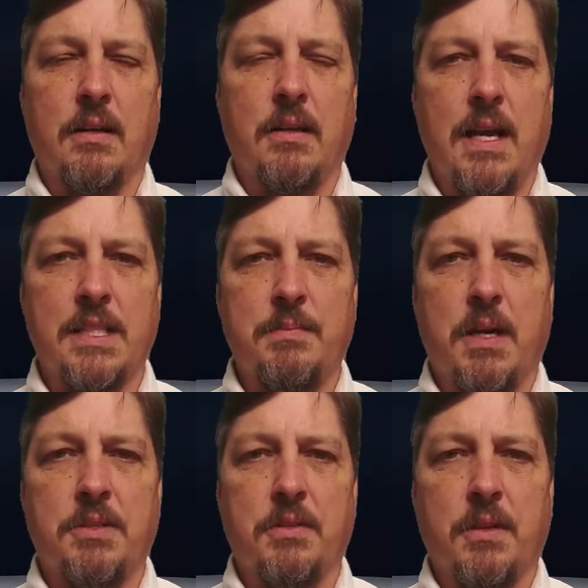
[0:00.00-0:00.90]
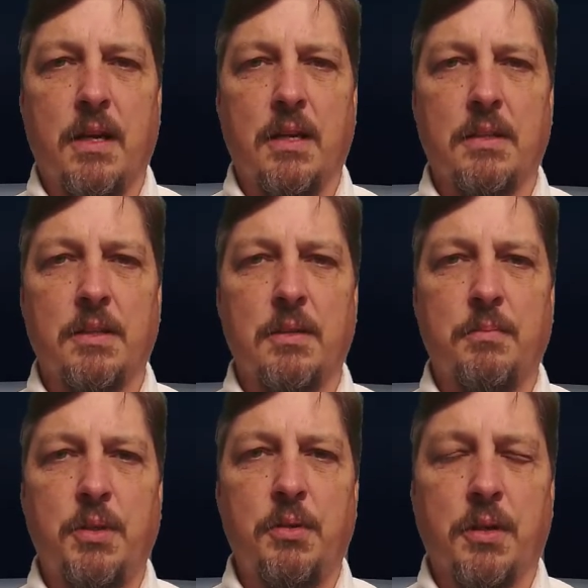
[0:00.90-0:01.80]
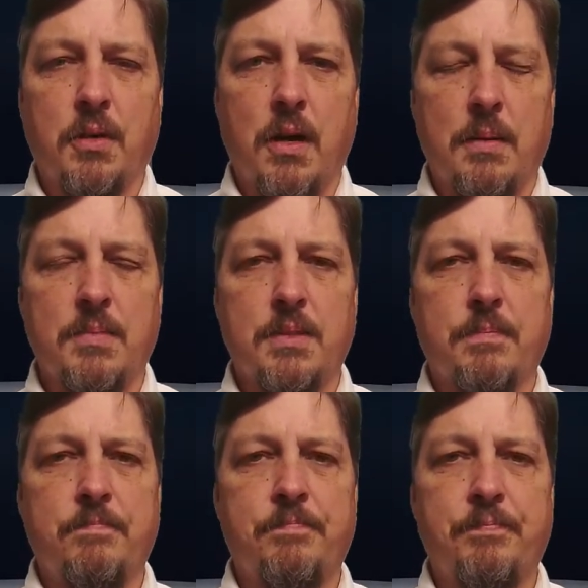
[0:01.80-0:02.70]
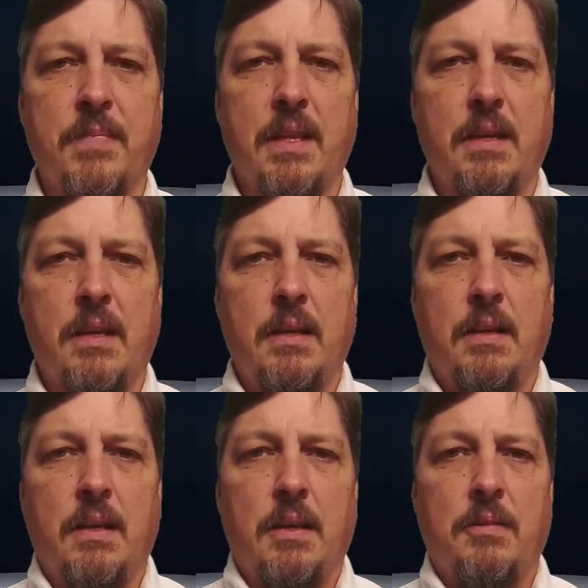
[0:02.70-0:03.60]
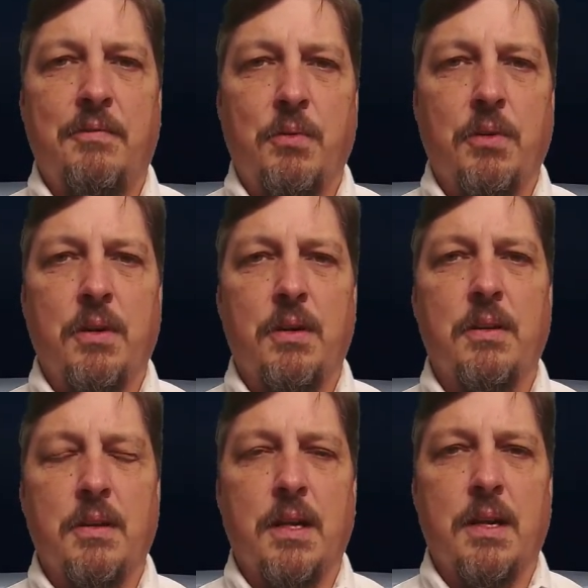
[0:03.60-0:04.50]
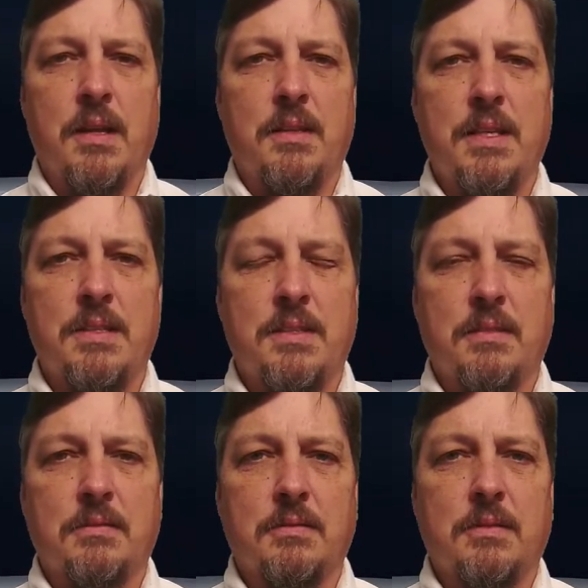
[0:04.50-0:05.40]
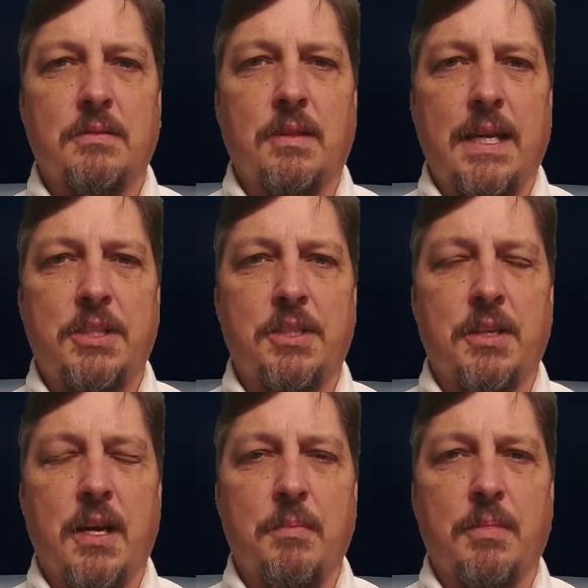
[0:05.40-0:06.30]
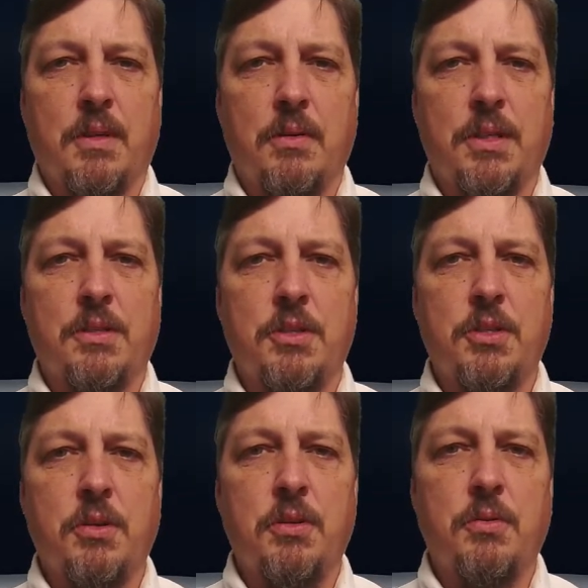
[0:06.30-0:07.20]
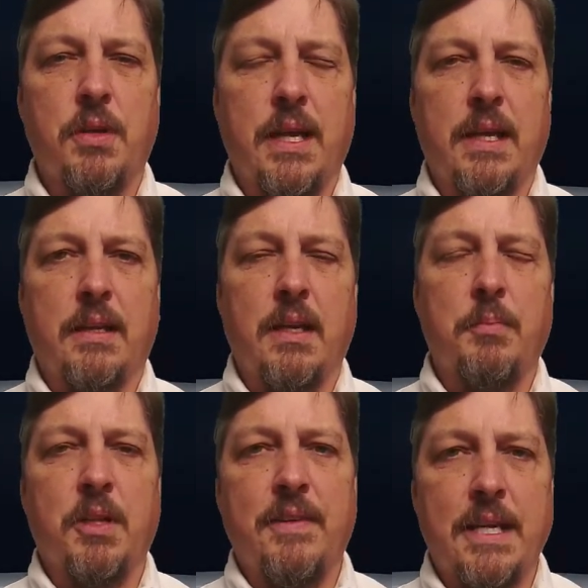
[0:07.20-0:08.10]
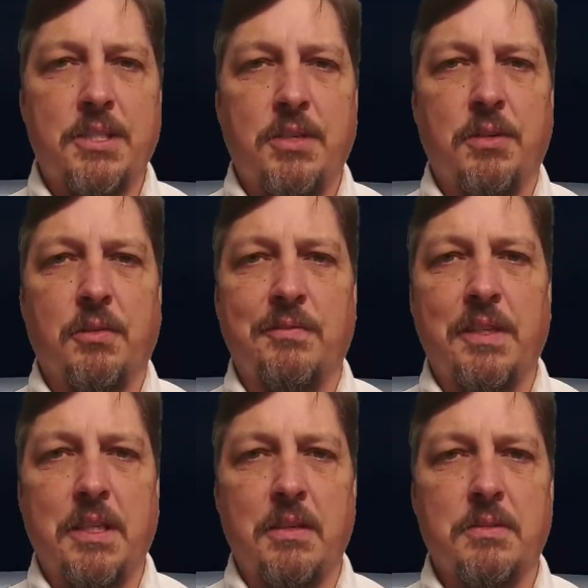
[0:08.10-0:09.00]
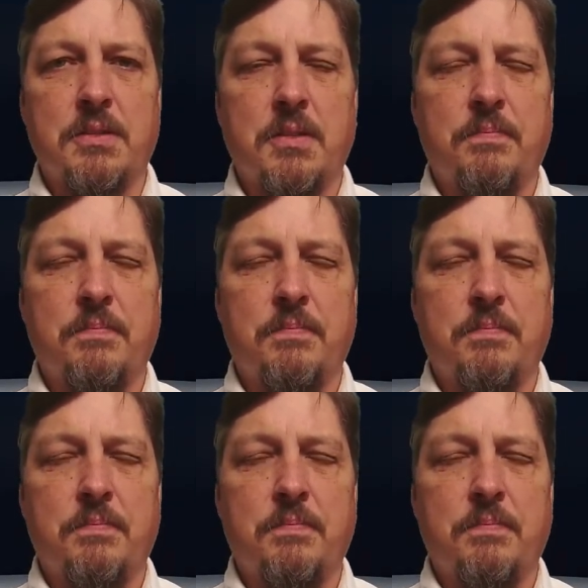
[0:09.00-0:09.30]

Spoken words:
class module on computer crimes. For this lecture, I'm going to show you a couple of external videos.